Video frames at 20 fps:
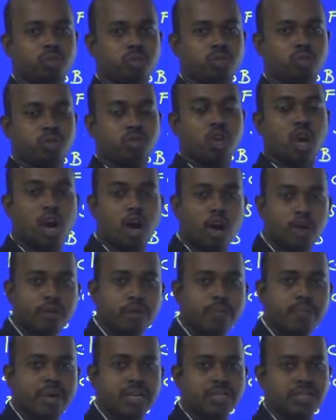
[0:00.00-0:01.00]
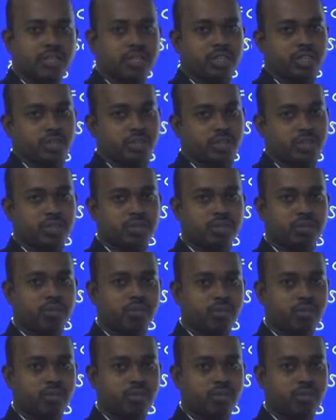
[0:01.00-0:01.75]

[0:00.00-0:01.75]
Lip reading: It's an audio message